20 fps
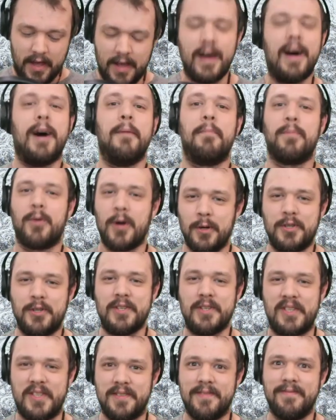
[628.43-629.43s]

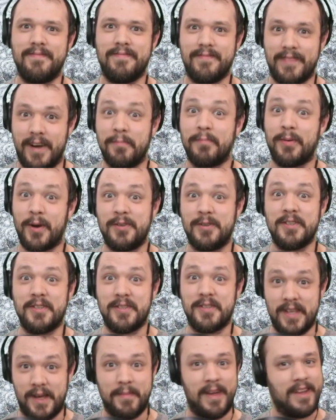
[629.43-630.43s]
approaches
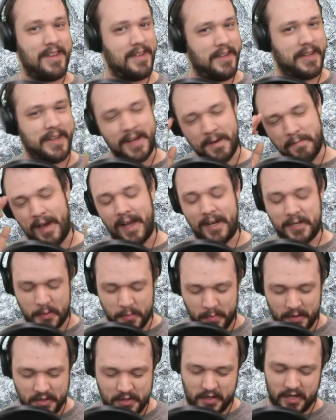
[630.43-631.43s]
them, and you can imagine
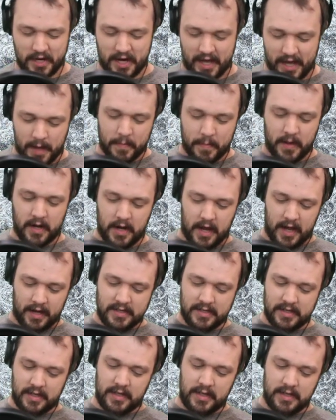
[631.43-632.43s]
what's going to happen
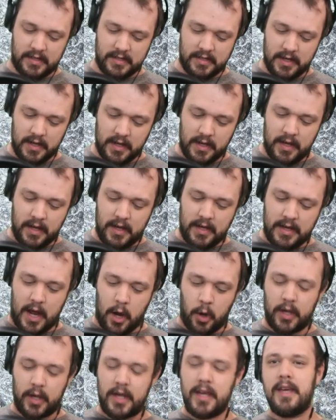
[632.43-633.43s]
next. Is
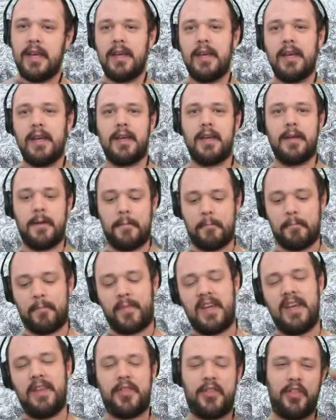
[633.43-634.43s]
now he
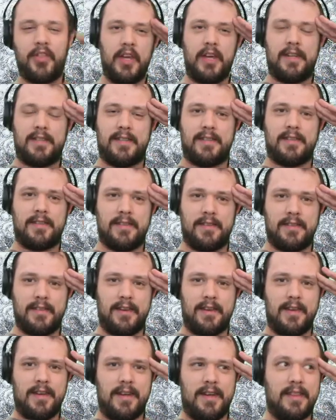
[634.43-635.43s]
thinks
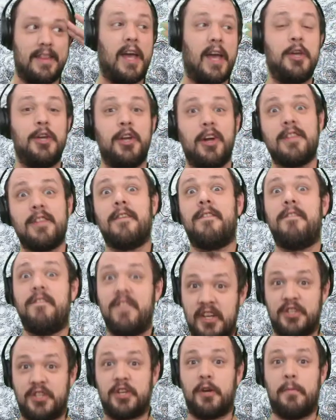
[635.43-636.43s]
that you're the
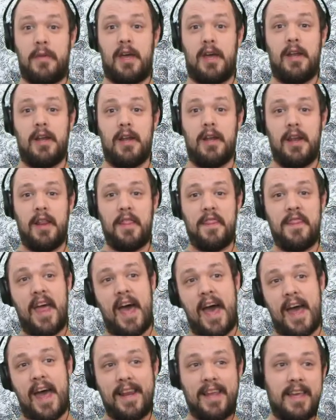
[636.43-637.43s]
fisherman
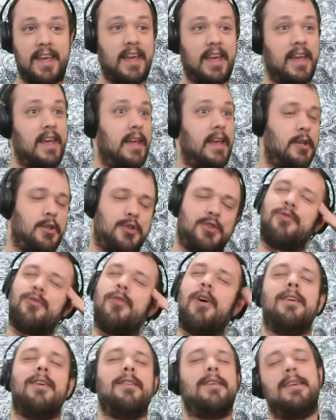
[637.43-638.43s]
that he
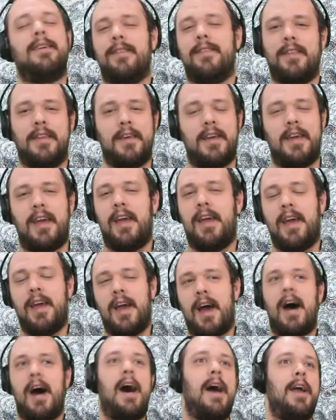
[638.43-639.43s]
drunkenly
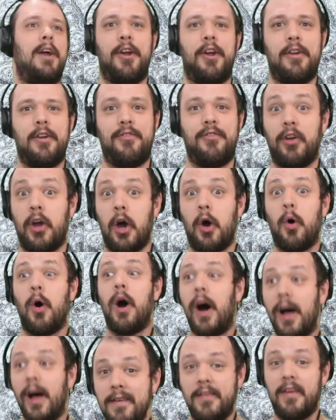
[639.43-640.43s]
hired to go
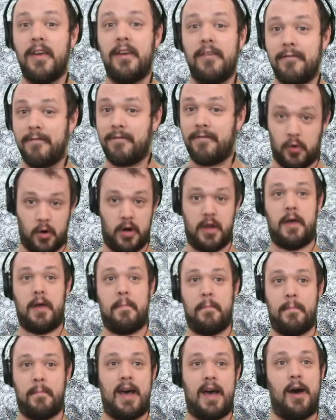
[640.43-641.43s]
hunting for
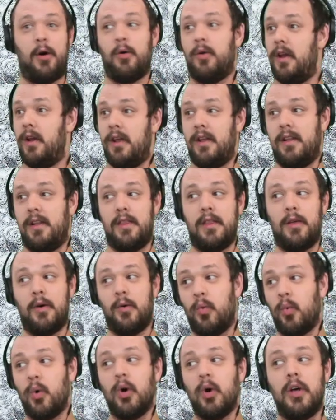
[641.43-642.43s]
him out in the
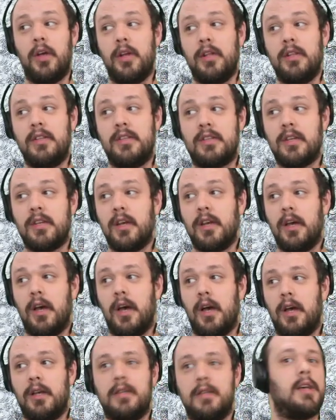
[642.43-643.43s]
woods
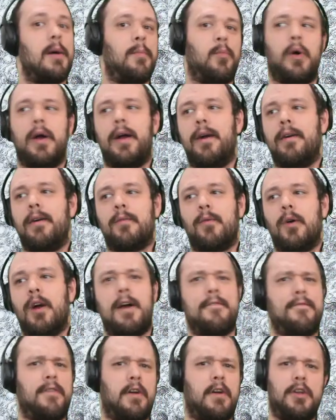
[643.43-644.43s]
somewhere,
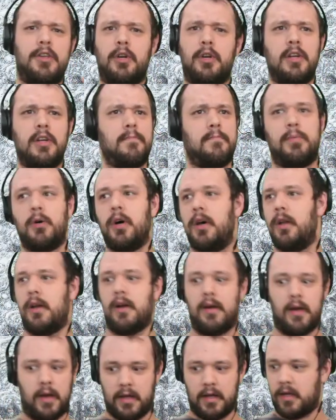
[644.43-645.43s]
wherever. You can put
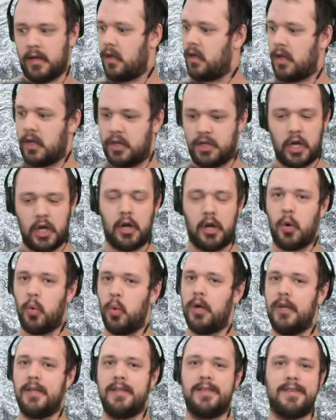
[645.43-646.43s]
a chunk of
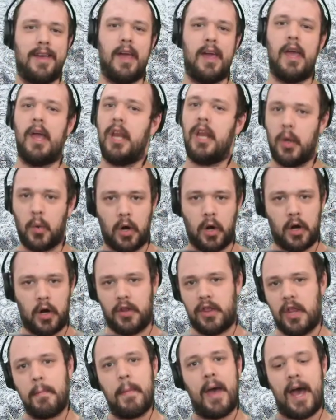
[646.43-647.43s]
woods anywhere
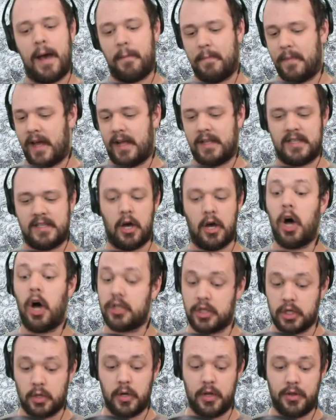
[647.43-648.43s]
on the map. That's
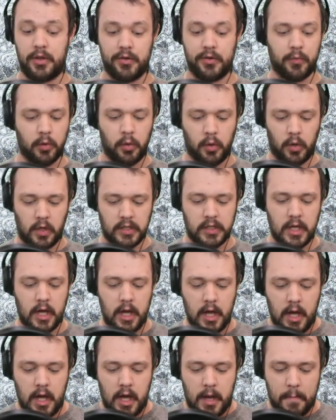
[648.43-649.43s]
also in the rules.
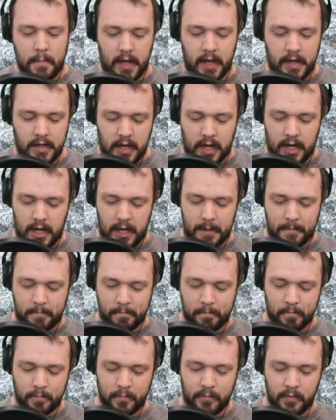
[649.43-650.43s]
But
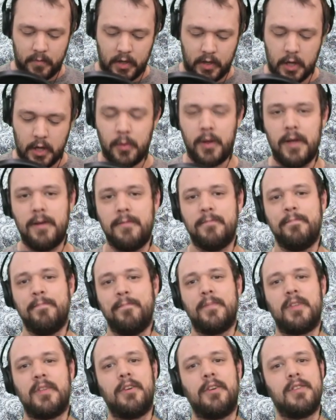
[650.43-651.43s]
you know what?
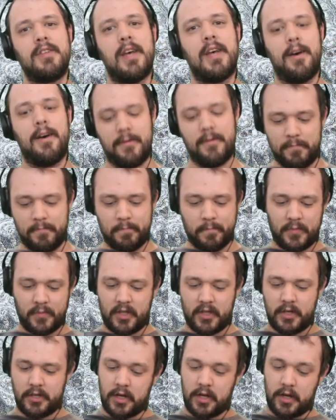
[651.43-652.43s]
Turns out
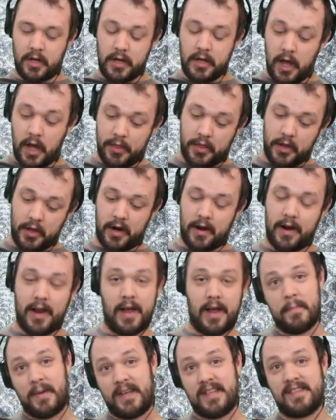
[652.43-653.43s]
there's another
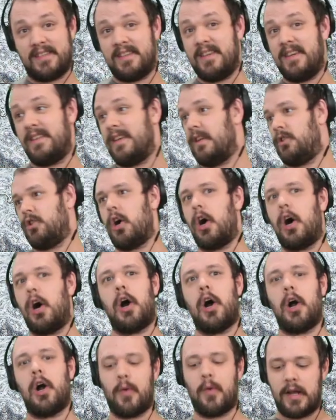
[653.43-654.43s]
NPC that's
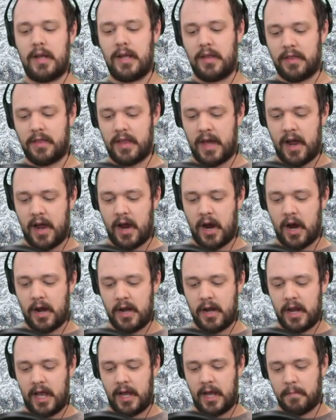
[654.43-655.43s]
already there
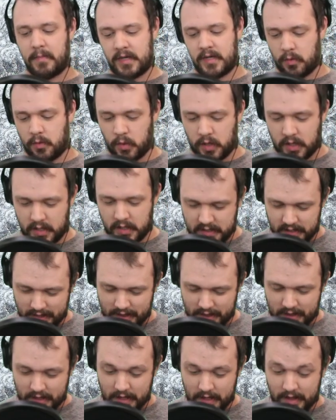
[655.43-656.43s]
named, what is it,
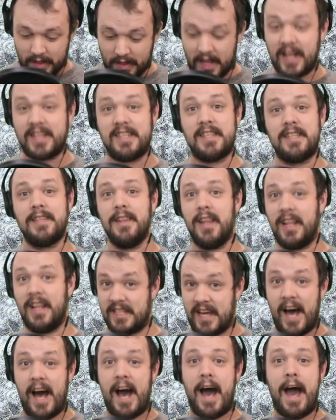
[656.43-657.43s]

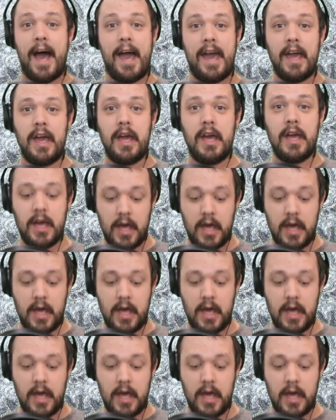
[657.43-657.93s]
Latai,